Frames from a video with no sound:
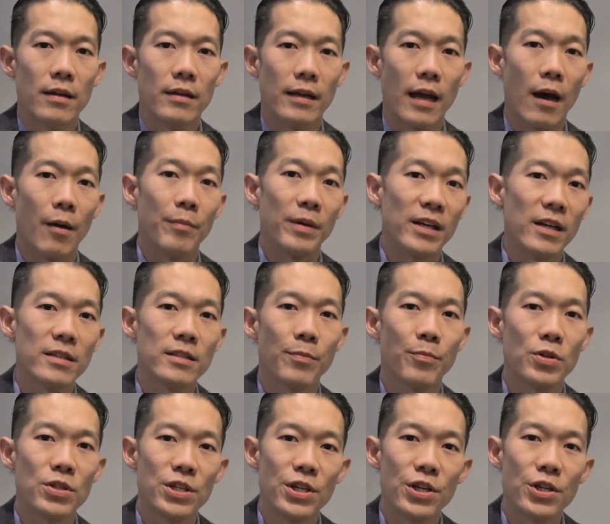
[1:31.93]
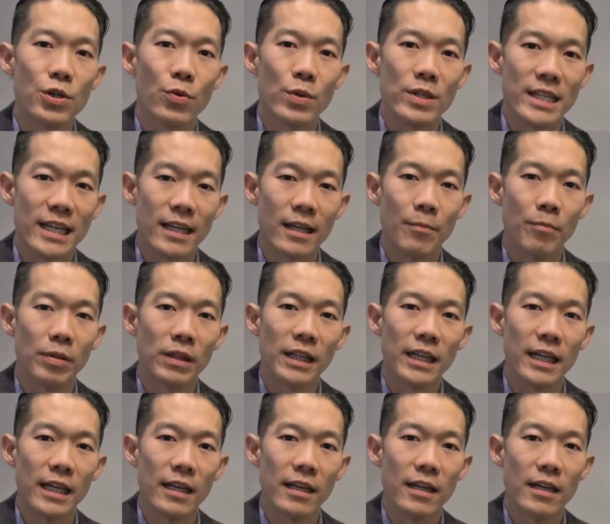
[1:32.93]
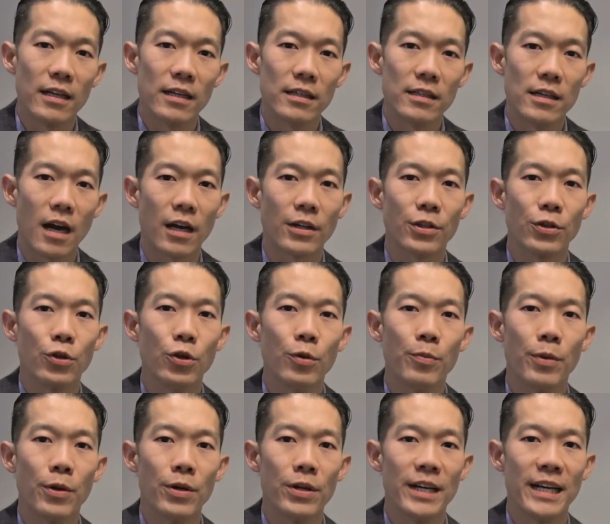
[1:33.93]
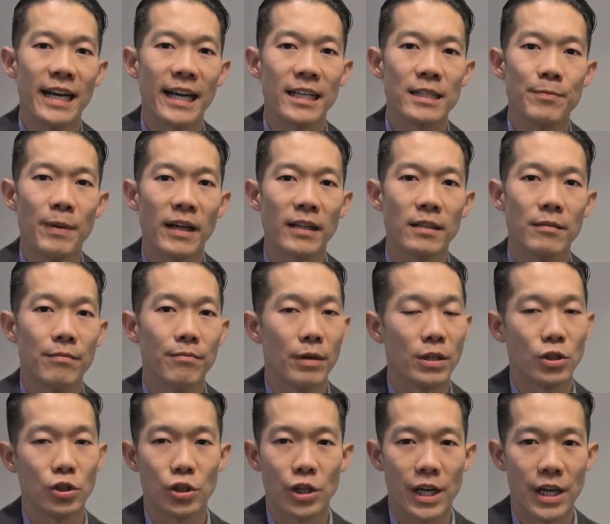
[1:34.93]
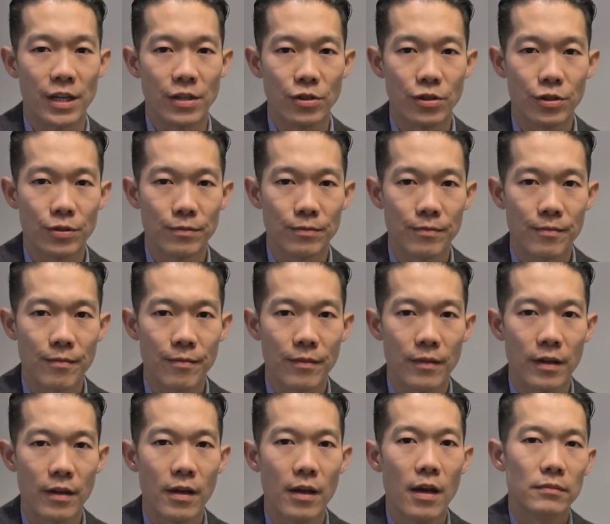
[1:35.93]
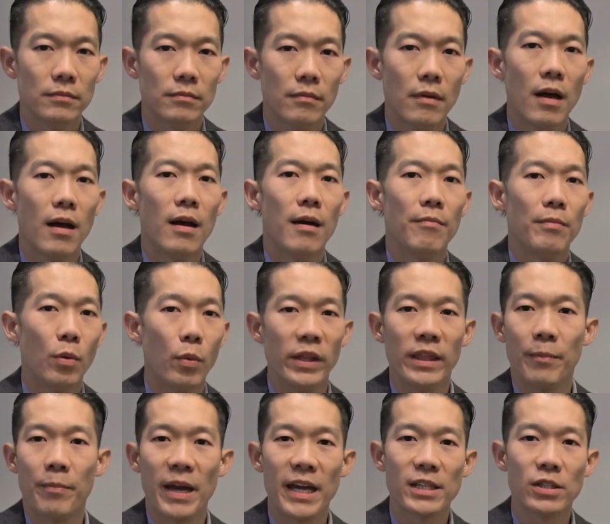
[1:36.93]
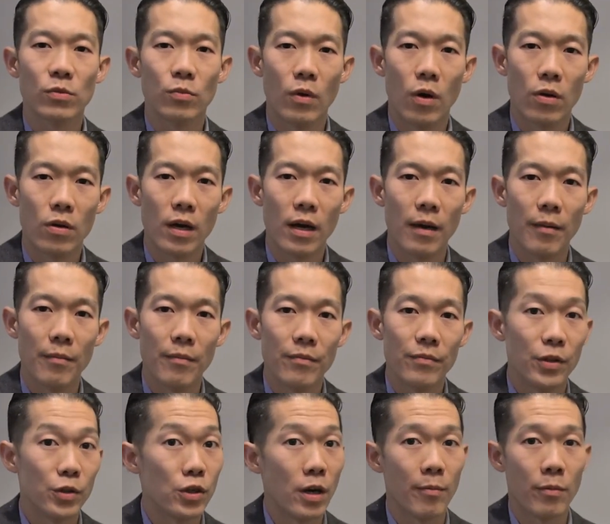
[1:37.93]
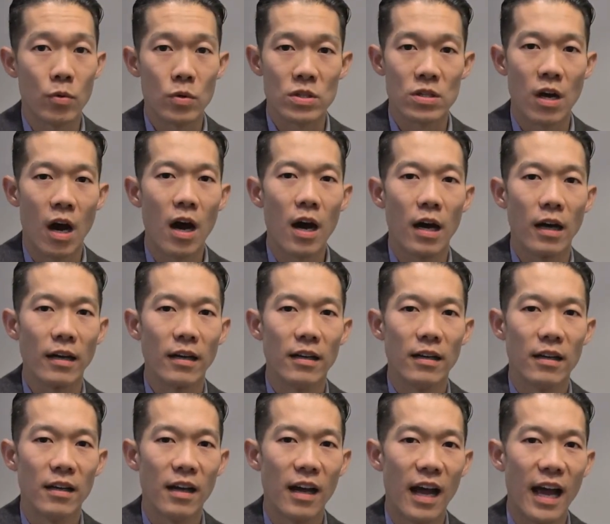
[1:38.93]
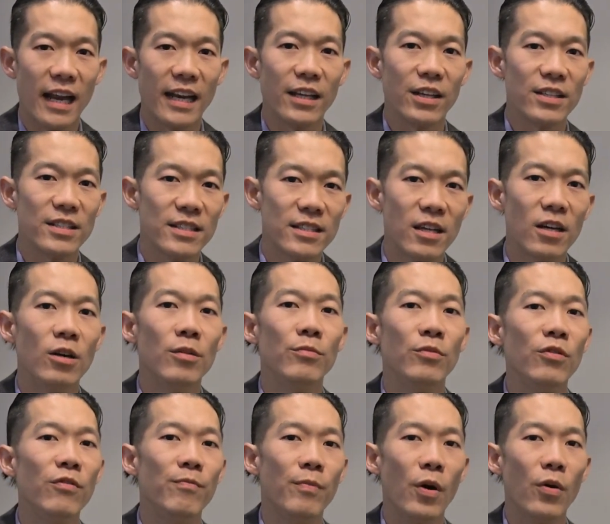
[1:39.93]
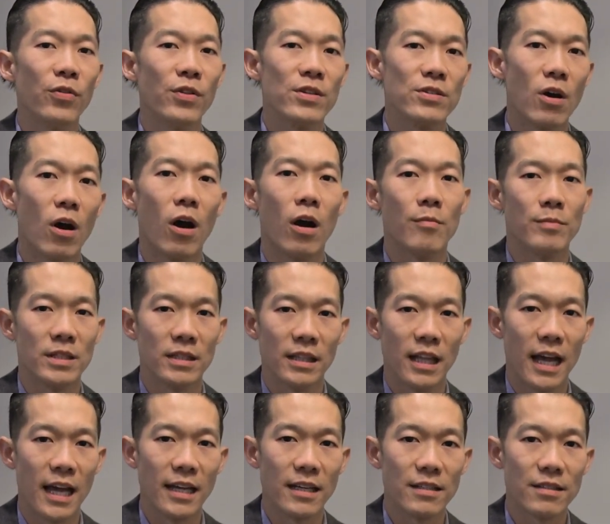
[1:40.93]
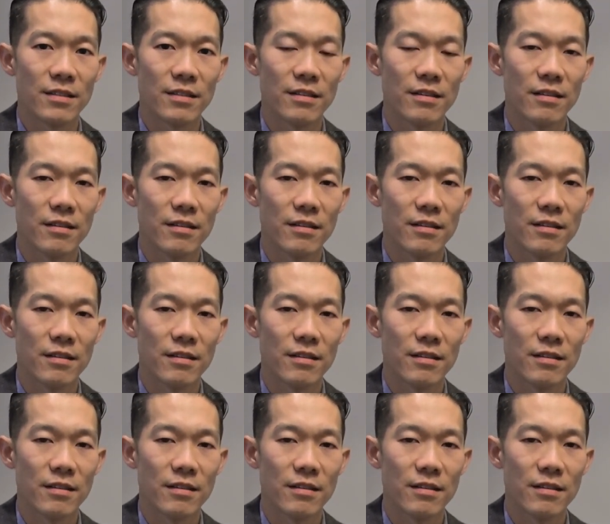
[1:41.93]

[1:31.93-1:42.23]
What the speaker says: Now, because the procedure was incomplete, Dr. Cooper didn't expect much change. But when the patient woke up, the tremor was gone, and he could still move both his arms and legs.